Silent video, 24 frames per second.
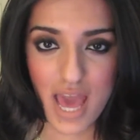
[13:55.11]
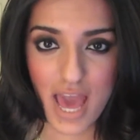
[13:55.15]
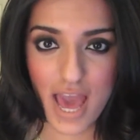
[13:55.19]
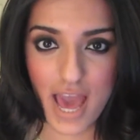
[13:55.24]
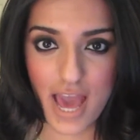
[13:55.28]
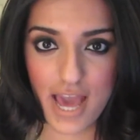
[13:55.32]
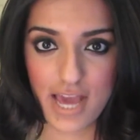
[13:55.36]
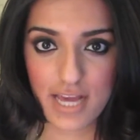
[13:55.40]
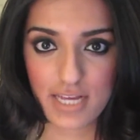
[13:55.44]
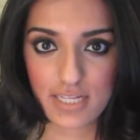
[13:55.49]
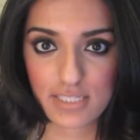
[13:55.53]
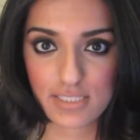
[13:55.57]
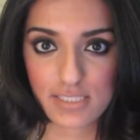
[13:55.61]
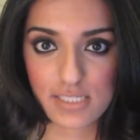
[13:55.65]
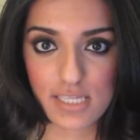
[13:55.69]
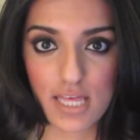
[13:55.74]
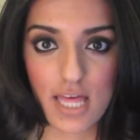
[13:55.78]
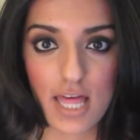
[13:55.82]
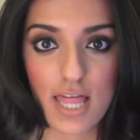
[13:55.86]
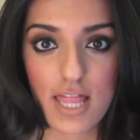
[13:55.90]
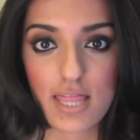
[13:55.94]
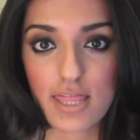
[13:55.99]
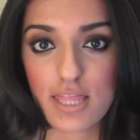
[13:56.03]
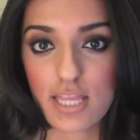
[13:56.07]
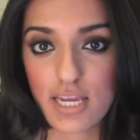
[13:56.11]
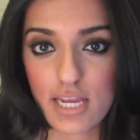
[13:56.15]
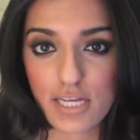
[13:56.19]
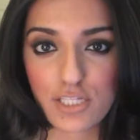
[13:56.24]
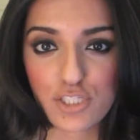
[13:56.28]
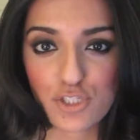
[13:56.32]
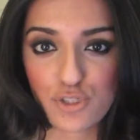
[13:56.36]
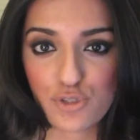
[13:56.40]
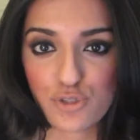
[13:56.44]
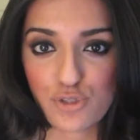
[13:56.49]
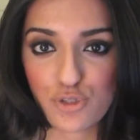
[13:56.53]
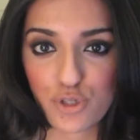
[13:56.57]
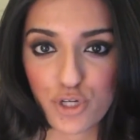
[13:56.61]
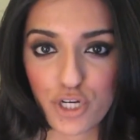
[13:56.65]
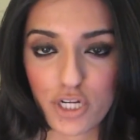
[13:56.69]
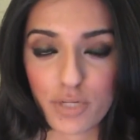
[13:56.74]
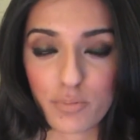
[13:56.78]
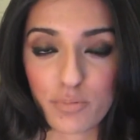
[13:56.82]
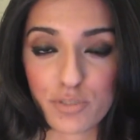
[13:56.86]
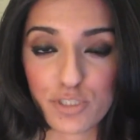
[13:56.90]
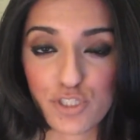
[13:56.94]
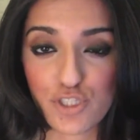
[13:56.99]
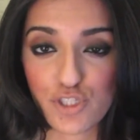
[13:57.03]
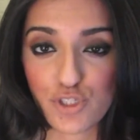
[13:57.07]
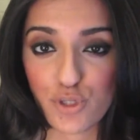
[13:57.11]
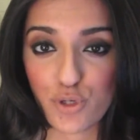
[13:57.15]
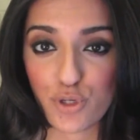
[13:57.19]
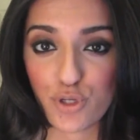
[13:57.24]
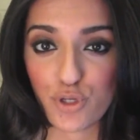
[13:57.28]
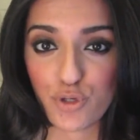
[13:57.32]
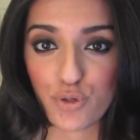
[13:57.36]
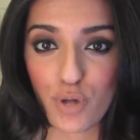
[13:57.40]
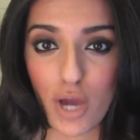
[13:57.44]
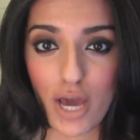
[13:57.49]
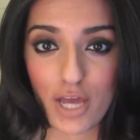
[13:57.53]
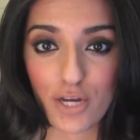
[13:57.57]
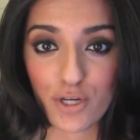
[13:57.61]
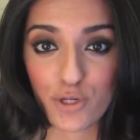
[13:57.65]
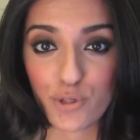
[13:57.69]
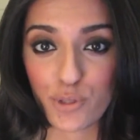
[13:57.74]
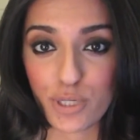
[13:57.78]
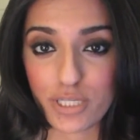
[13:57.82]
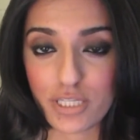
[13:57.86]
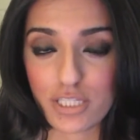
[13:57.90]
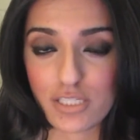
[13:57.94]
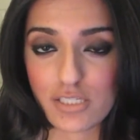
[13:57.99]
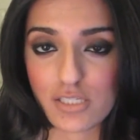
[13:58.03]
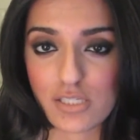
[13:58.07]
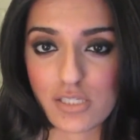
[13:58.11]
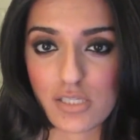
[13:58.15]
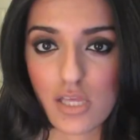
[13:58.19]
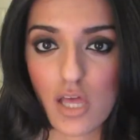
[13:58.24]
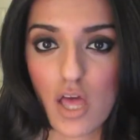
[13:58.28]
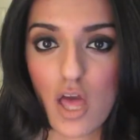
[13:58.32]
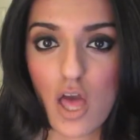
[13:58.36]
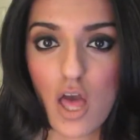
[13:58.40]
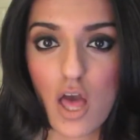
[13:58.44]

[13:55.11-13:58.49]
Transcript: and the next tutorial I'm going to show you how to create this